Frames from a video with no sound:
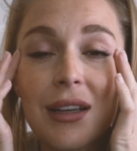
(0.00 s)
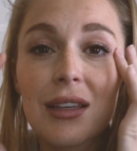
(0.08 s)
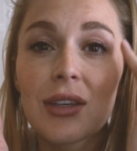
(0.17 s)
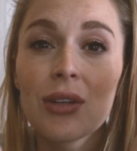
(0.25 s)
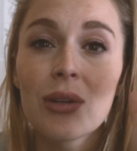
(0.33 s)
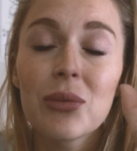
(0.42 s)

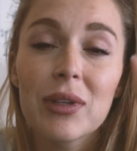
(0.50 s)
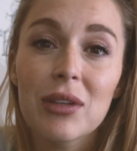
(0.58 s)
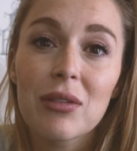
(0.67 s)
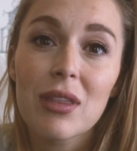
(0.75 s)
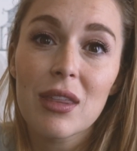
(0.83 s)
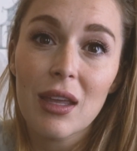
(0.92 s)
You know when you
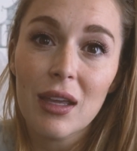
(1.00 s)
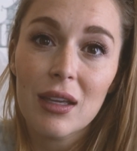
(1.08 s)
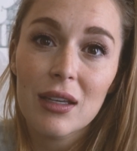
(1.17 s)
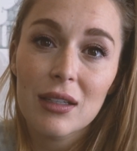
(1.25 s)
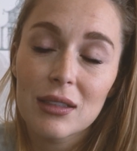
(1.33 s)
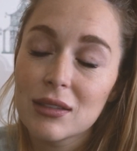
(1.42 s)

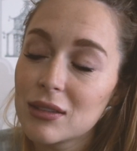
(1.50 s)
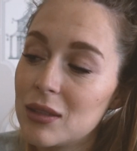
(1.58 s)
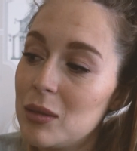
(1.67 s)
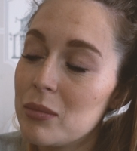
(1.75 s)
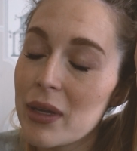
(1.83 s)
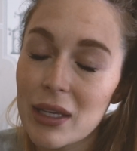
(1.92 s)
think
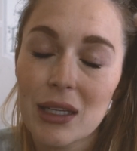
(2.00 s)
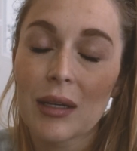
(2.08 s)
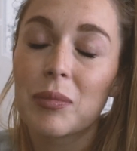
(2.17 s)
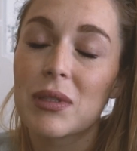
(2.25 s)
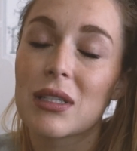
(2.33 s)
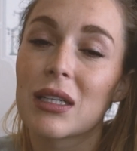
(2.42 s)

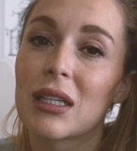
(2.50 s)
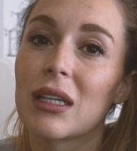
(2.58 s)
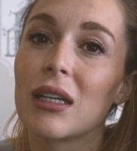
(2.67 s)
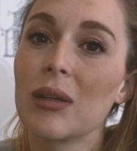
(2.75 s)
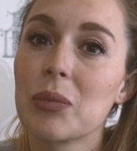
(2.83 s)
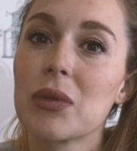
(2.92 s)
makeup is gonna
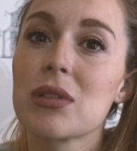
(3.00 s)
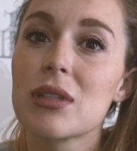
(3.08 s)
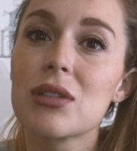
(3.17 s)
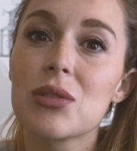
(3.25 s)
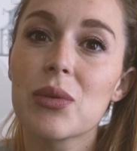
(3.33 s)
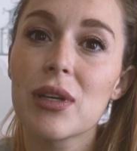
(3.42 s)
help your
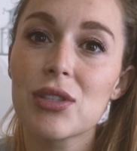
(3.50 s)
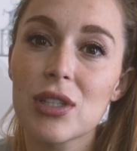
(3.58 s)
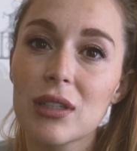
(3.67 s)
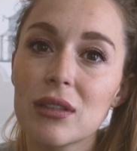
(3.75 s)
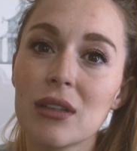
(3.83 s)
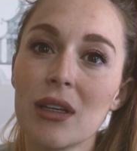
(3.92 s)

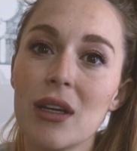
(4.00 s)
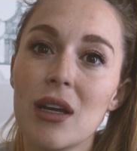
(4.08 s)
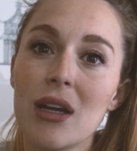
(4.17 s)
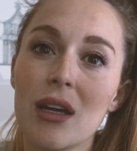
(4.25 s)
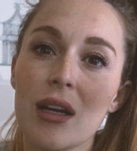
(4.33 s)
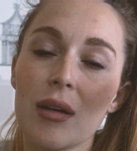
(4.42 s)
situation,
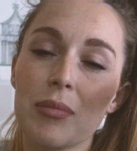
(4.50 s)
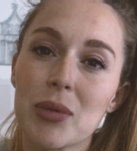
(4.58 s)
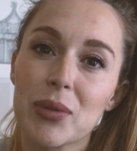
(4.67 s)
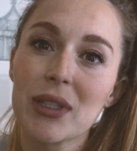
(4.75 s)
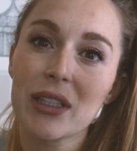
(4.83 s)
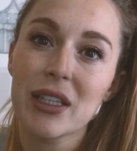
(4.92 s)
but
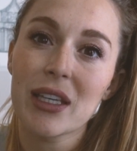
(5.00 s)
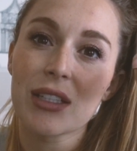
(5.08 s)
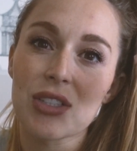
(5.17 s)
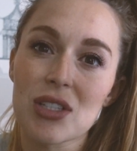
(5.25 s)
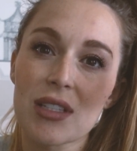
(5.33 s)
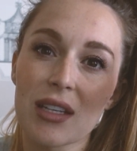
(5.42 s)
really it
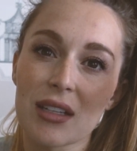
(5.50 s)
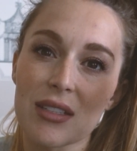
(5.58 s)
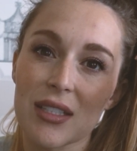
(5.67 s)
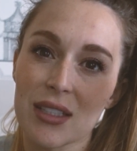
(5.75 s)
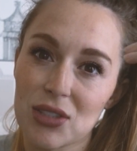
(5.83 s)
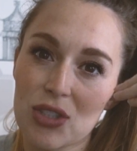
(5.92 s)
just
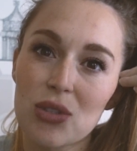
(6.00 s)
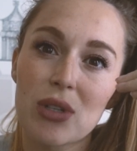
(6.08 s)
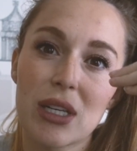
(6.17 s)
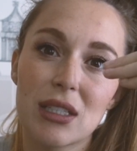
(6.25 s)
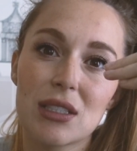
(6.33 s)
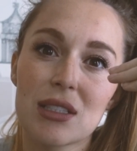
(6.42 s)

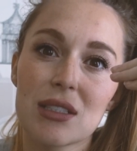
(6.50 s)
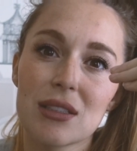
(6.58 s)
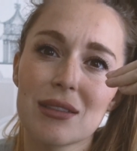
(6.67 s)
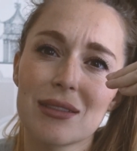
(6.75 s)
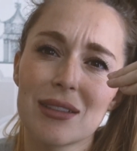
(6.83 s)
accentuates.